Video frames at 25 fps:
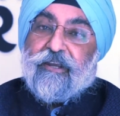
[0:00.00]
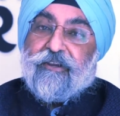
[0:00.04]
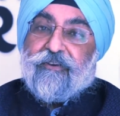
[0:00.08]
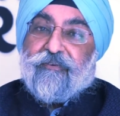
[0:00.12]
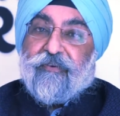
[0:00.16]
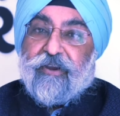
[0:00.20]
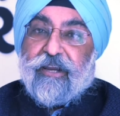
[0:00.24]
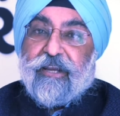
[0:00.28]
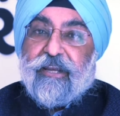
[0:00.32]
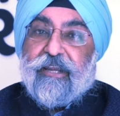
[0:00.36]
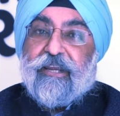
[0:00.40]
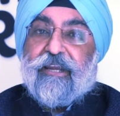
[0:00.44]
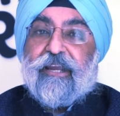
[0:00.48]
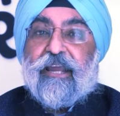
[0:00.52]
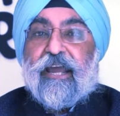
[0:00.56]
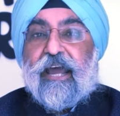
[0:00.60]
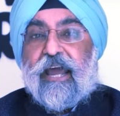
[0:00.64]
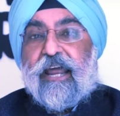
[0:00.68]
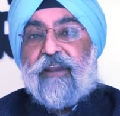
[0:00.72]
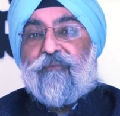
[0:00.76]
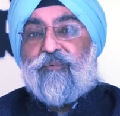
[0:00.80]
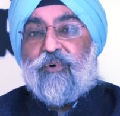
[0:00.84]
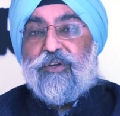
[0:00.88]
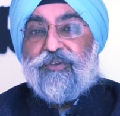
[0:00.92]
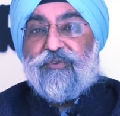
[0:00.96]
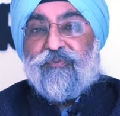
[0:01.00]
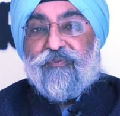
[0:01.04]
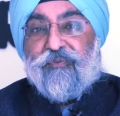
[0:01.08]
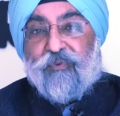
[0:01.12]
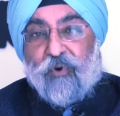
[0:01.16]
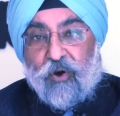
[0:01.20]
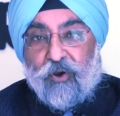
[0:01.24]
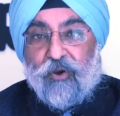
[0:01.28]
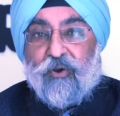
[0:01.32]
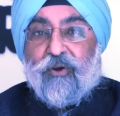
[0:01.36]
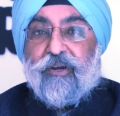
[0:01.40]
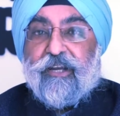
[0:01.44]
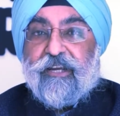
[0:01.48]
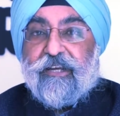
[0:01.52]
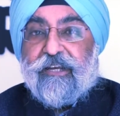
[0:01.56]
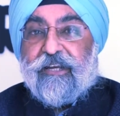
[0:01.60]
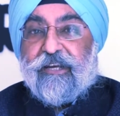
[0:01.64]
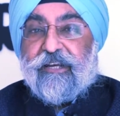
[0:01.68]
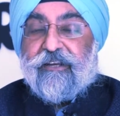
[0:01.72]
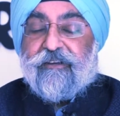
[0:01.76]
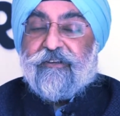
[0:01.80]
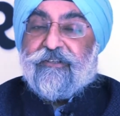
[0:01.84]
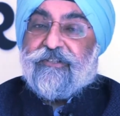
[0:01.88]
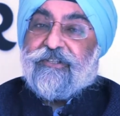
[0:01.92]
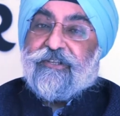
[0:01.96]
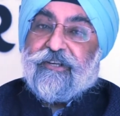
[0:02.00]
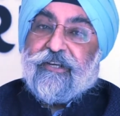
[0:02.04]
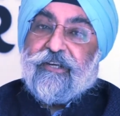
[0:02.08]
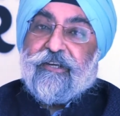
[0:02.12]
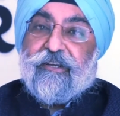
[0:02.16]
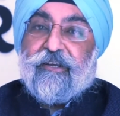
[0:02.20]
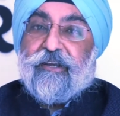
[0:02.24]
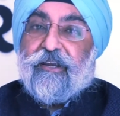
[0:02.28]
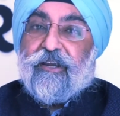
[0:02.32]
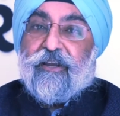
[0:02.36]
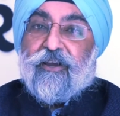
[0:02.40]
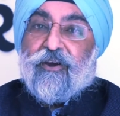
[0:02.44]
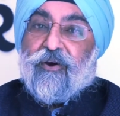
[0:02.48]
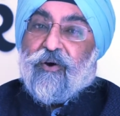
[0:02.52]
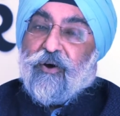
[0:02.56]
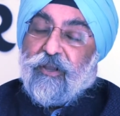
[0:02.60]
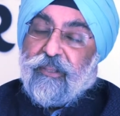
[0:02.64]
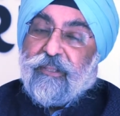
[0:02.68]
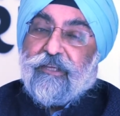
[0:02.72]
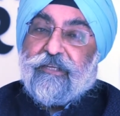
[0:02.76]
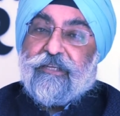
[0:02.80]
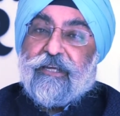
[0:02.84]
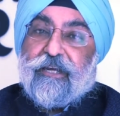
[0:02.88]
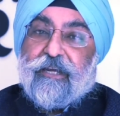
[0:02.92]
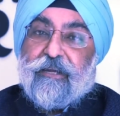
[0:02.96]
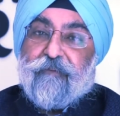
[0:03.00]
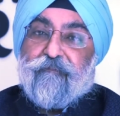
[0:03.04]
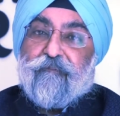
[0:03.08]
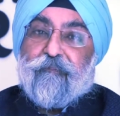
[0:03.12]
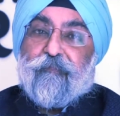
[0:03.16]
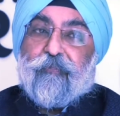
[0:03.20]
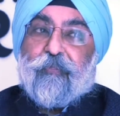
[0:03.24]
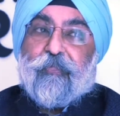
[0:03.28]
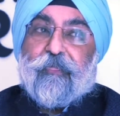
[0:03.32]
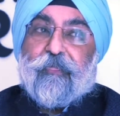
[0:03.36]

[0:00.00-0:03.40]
training and was followed in dentistry all the time.